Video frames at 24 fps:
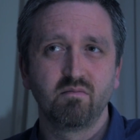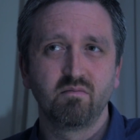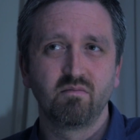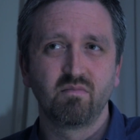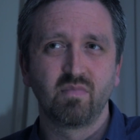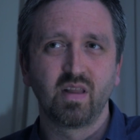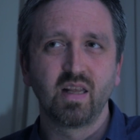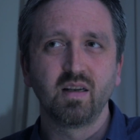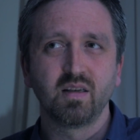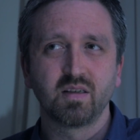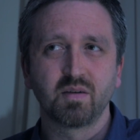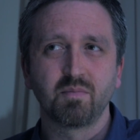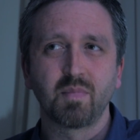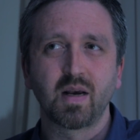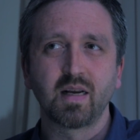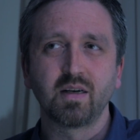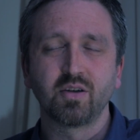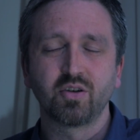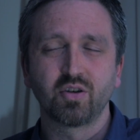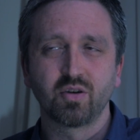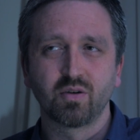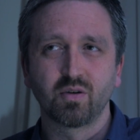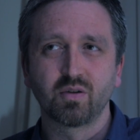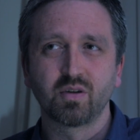need to make
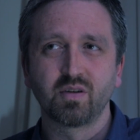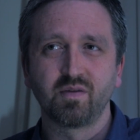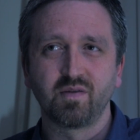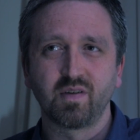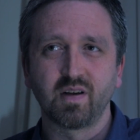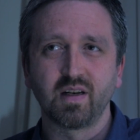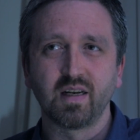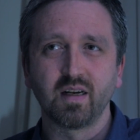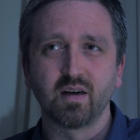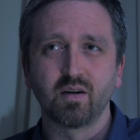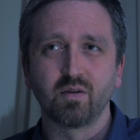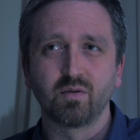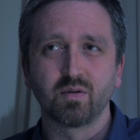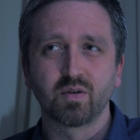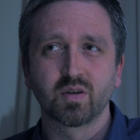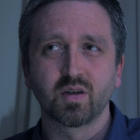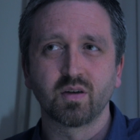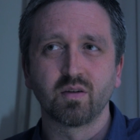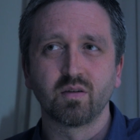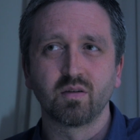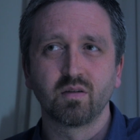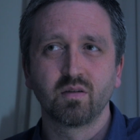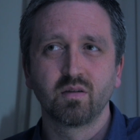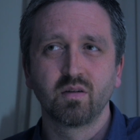shorter videos
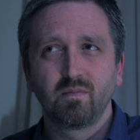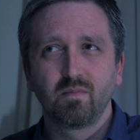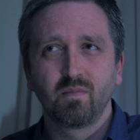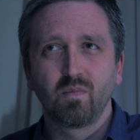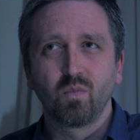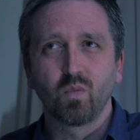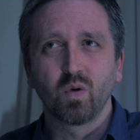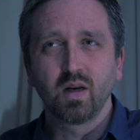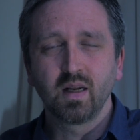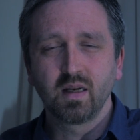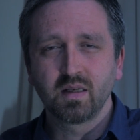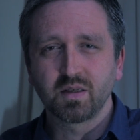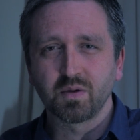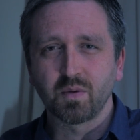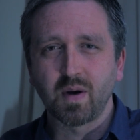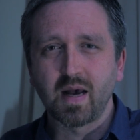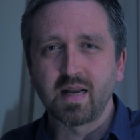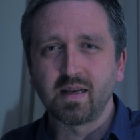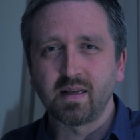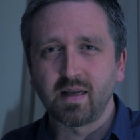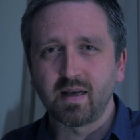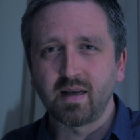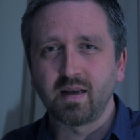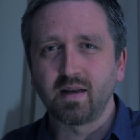and we need to
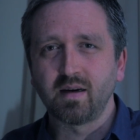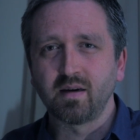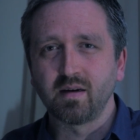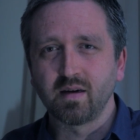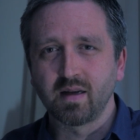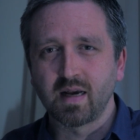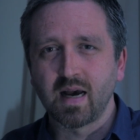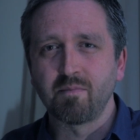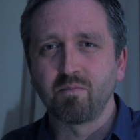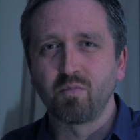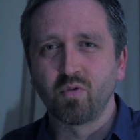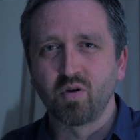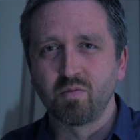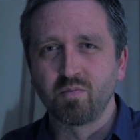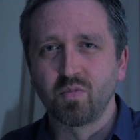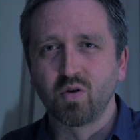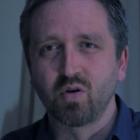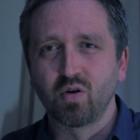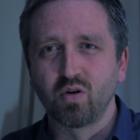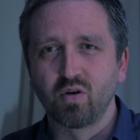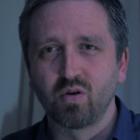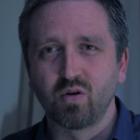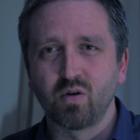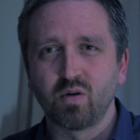edit in camera
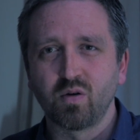more.